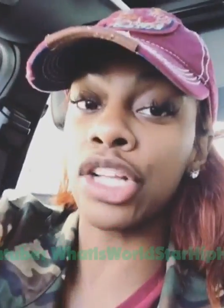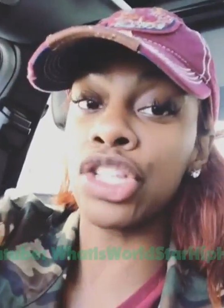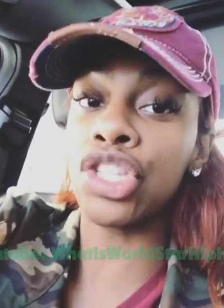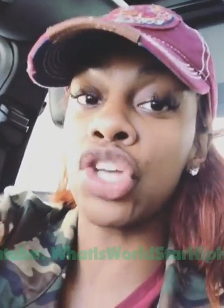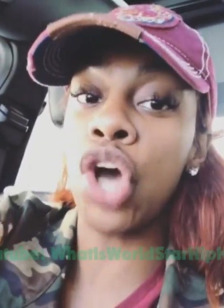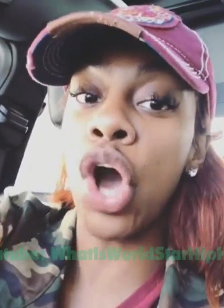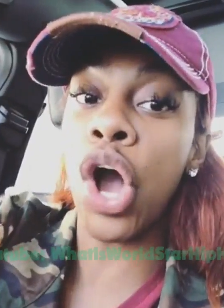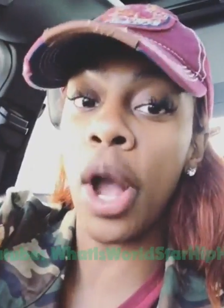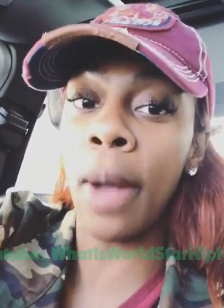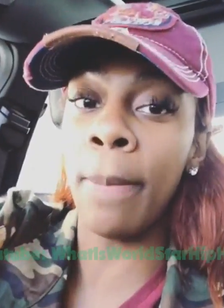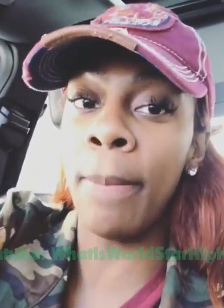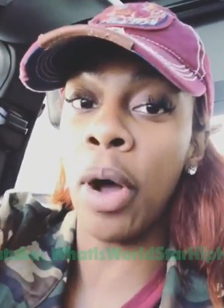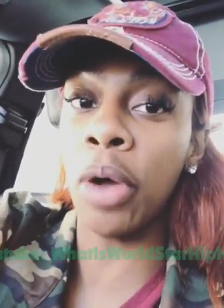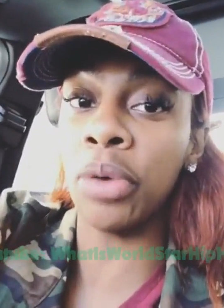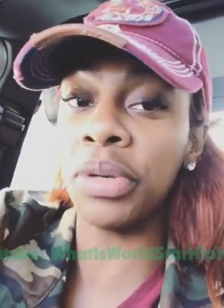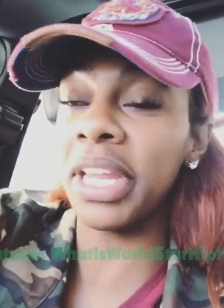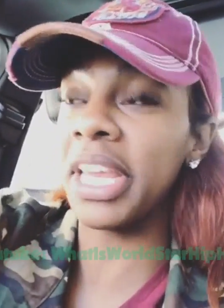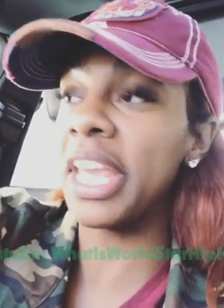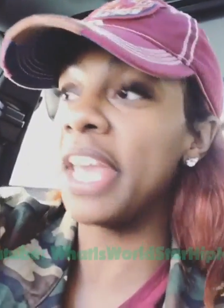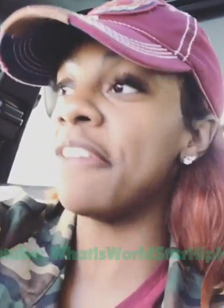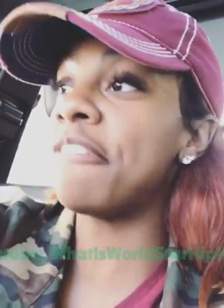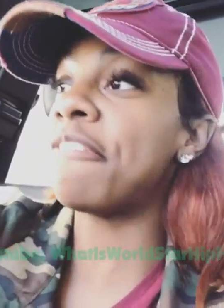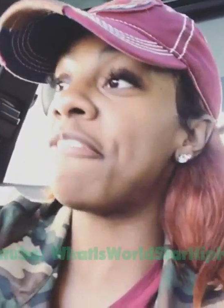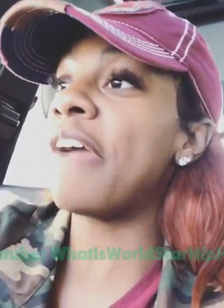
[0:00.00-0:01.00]
I could talk
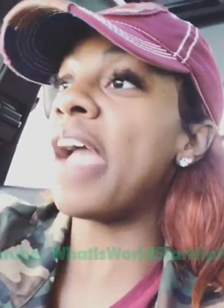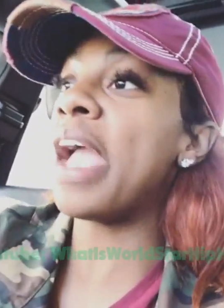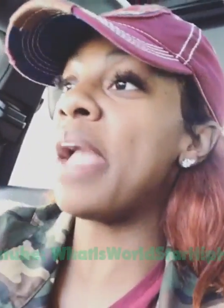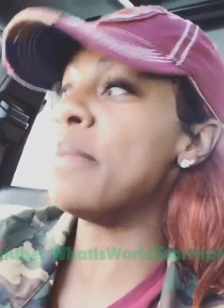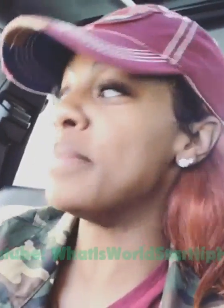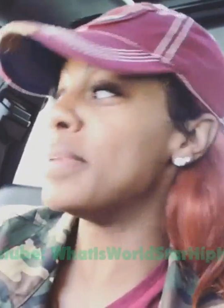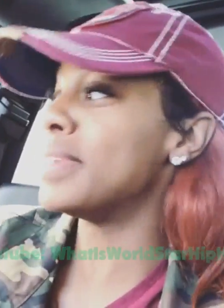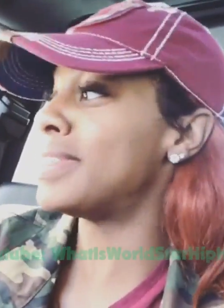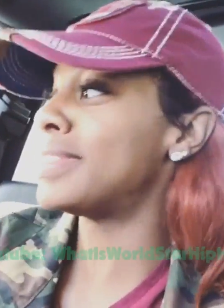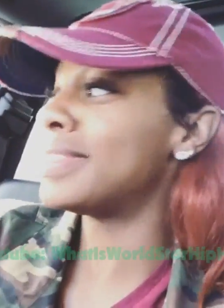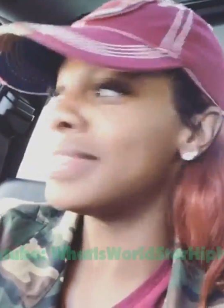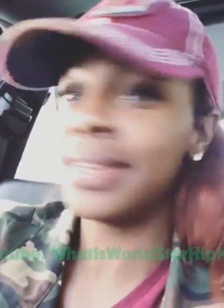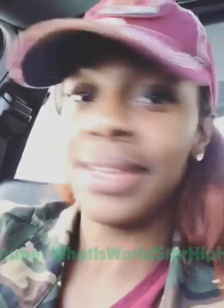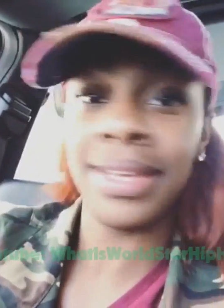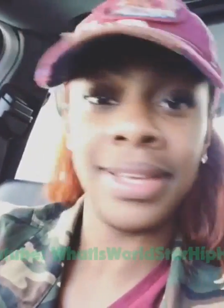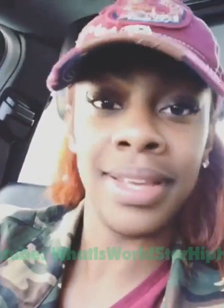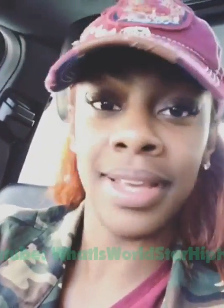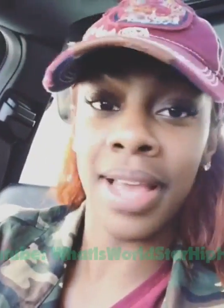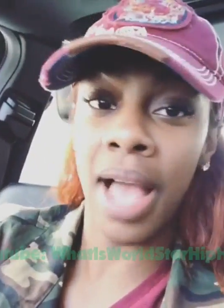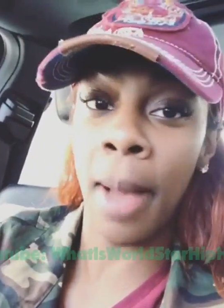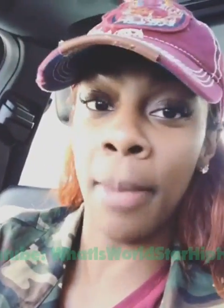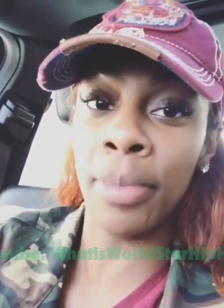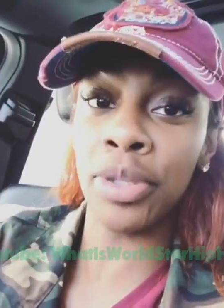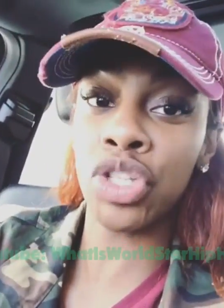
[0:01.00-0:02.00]
about to get famous,
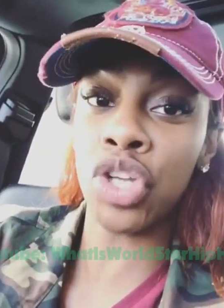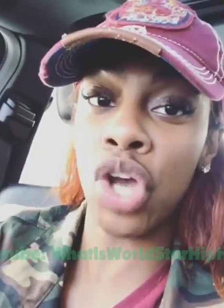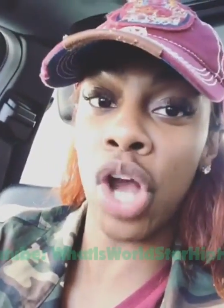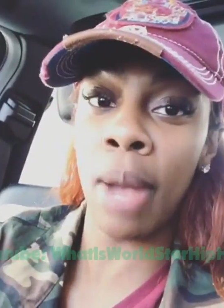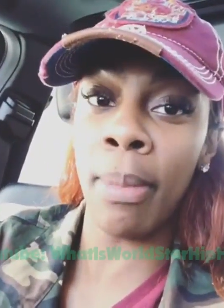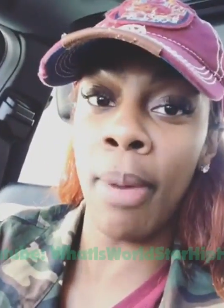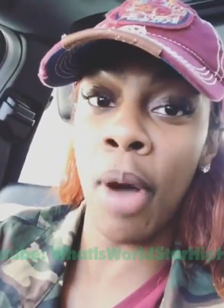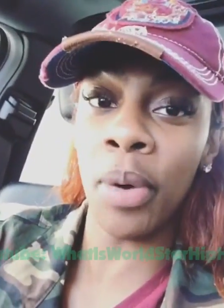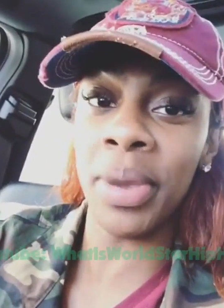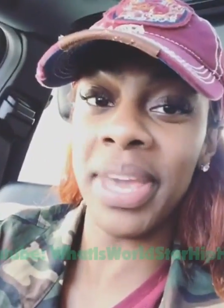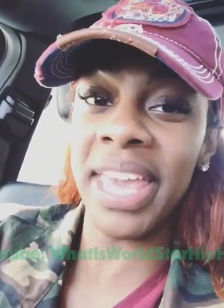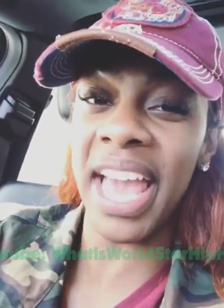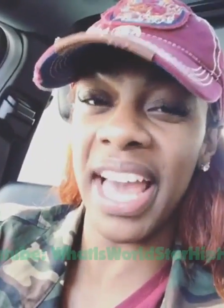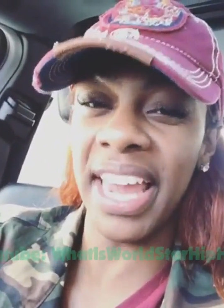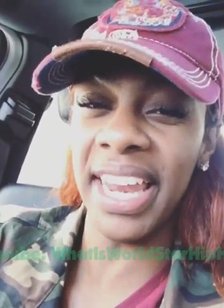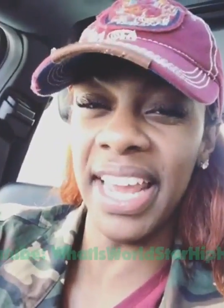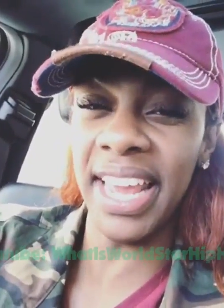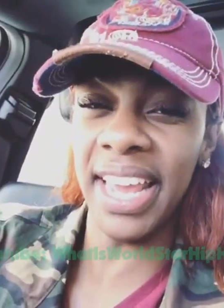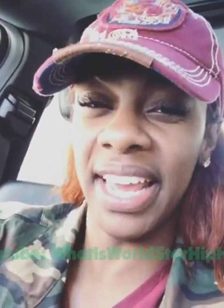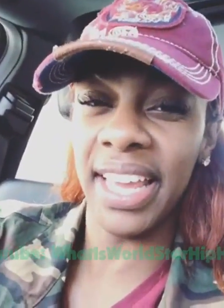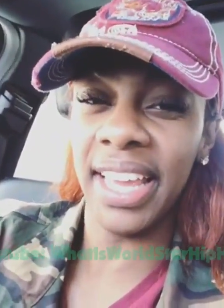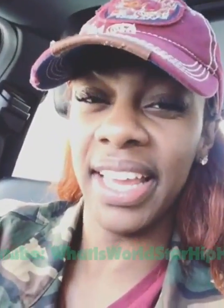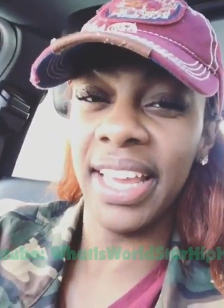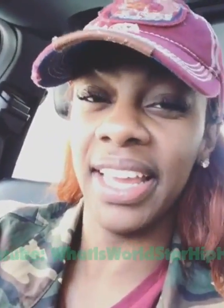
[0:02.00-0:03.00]
I'm gonna talk about
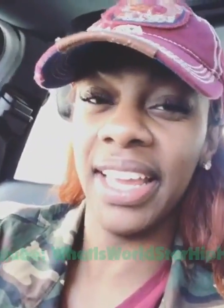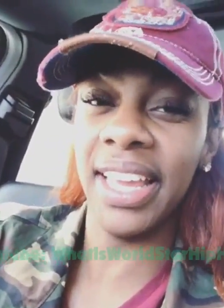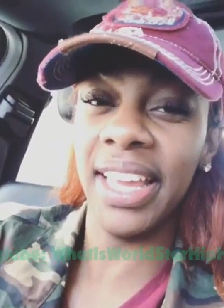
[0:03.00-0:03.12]
Kelly?